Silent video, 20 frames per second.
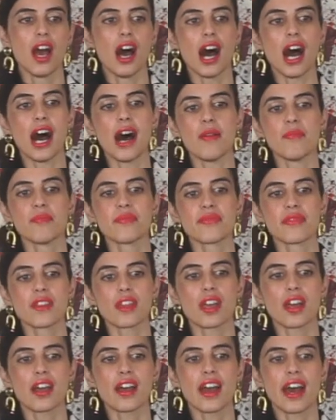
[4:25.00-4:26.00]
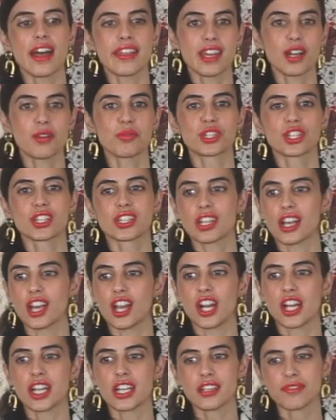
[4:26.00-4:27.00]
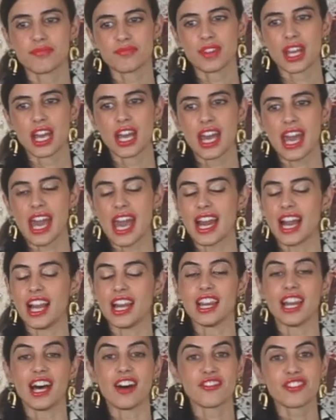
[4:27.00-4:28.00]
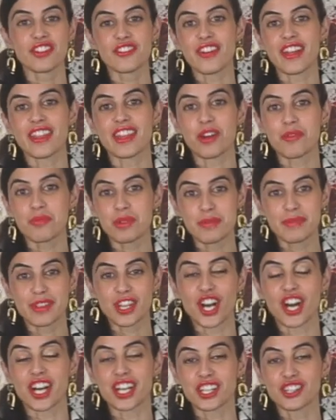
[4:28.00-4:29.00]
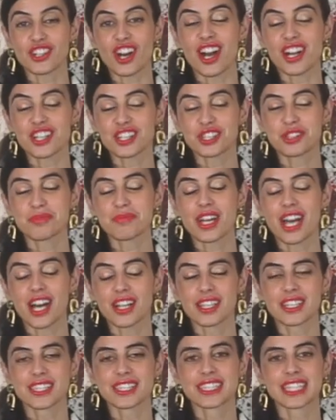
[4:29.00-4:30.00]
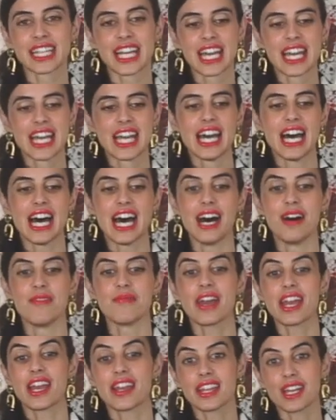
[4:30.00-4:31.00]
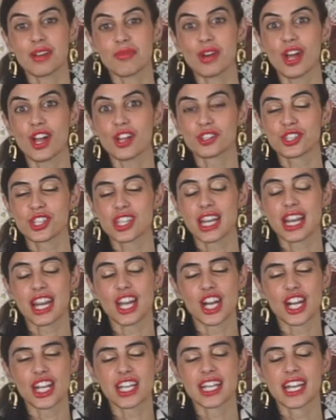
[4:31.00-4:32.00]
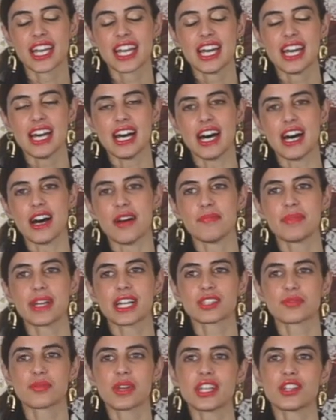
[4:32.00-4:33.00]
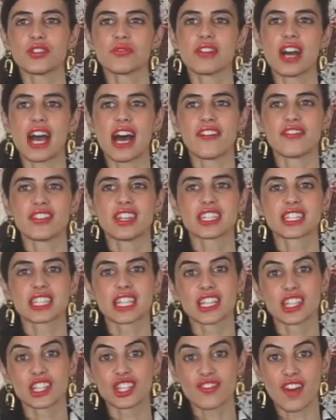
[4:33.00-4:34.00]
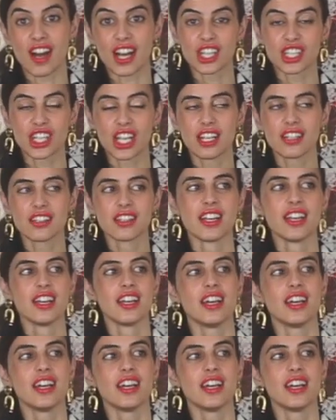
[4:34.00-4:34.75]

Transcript: I think we should learn, and I love the fact that women are in charge, to be honest. And I think we all should learn, because we do have this construction